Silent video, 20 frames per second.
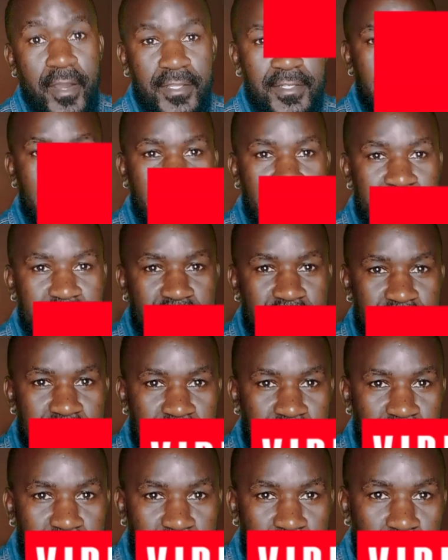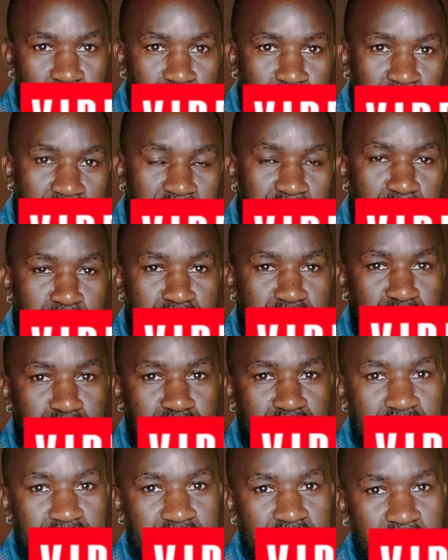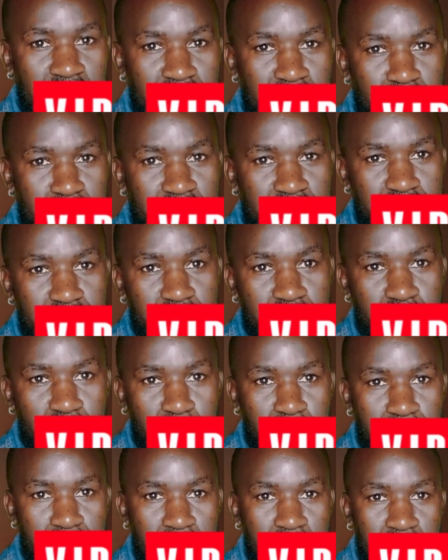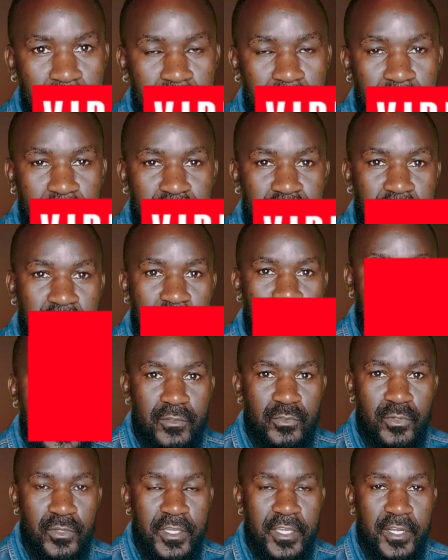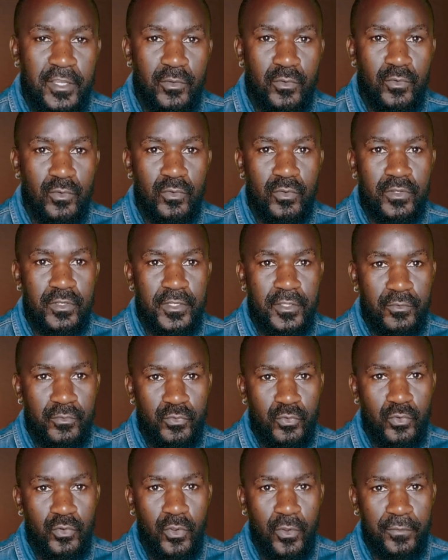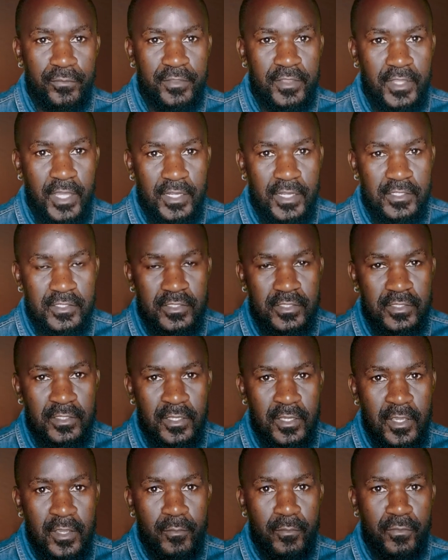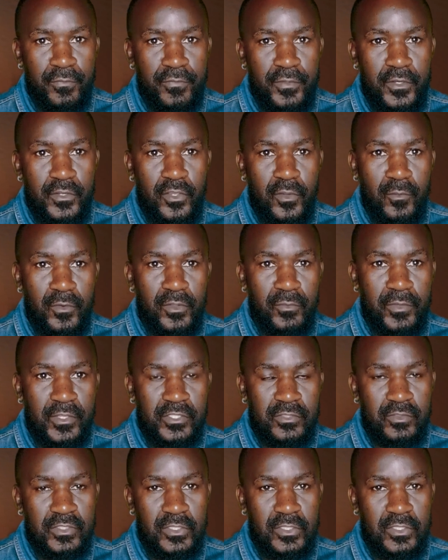Class in session. My name is Breezy and I'm the video plug. Lero njagala twogere ku the rule of thirds. Mu video mulimu ekintu kye